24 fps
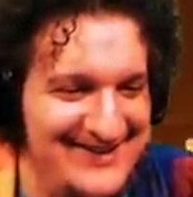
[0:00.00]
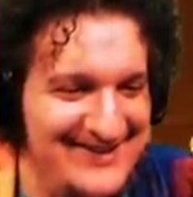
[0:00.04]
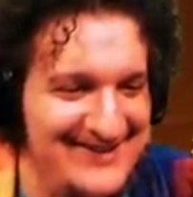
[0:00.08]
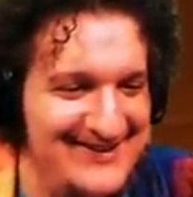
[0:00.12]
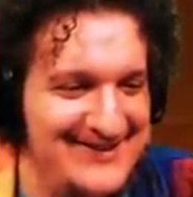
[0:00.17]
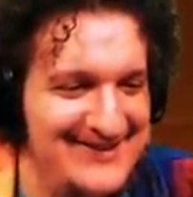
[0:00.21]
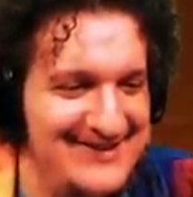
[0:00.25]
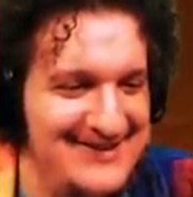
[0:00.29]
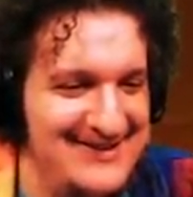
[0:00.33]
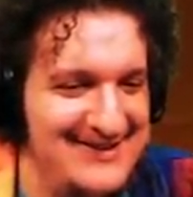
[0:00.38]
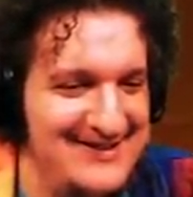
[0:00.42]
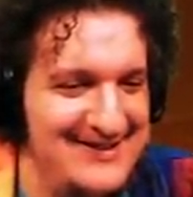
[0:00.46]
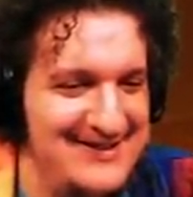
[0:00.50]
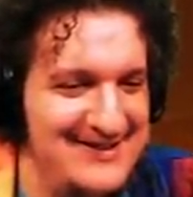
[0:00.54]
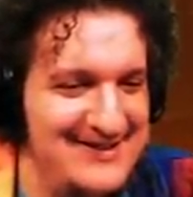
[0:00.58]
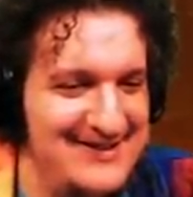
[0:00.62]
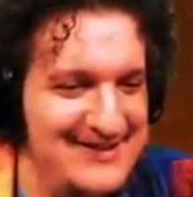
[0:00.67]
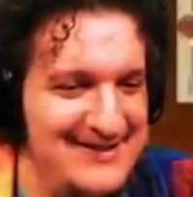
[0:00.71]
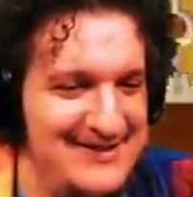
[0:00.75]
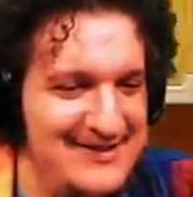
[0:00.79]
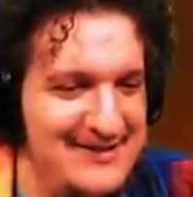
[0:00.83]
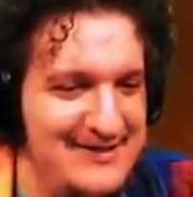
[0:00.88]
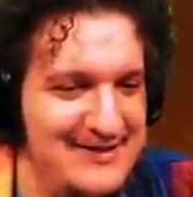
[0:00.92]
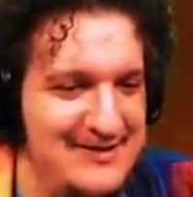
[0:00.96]

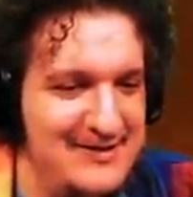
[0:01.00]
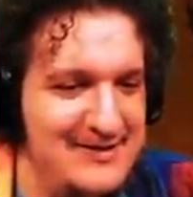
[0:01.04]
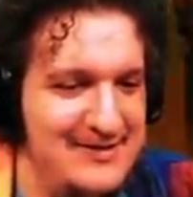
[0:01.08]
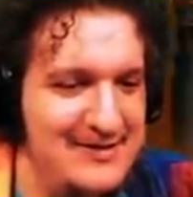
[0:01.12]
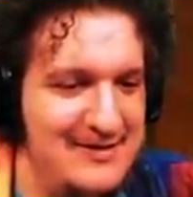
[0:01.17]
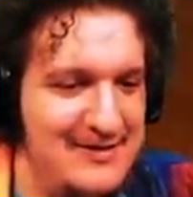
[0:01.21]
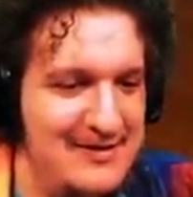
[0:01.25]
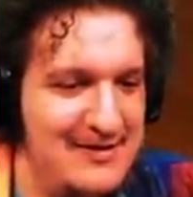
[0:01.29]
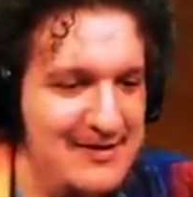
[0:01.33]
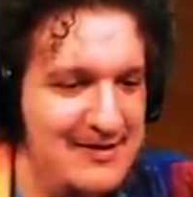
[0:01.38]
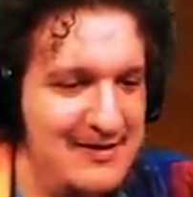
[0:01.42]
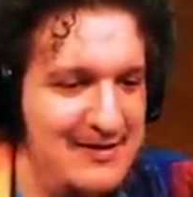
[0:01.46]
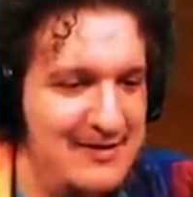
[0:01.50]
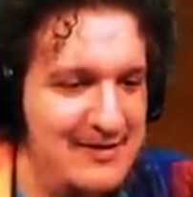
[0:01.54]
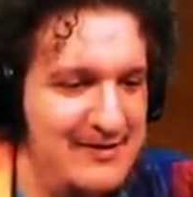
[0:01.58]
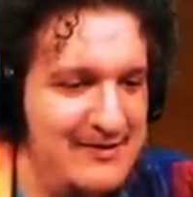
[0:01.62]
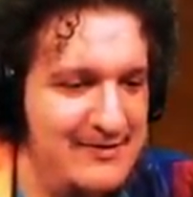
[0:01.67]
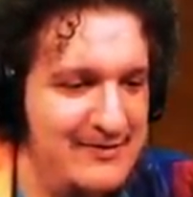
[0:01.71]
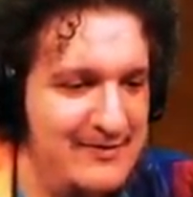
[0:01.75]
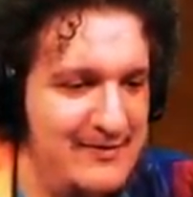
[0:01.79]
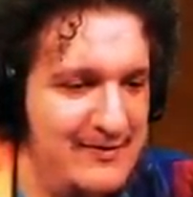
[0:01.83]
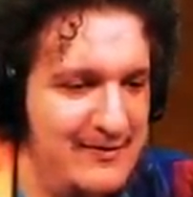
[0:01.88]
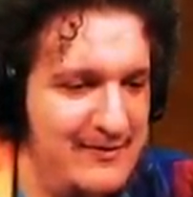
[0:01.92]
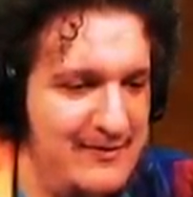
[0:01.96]

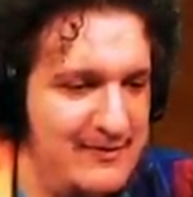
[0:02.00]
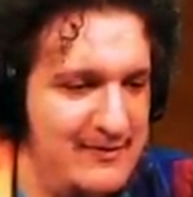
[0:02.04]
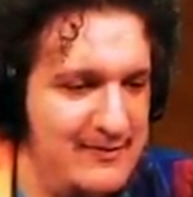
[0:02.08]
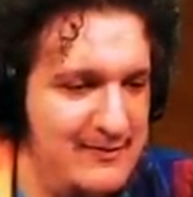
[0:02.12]
(silence)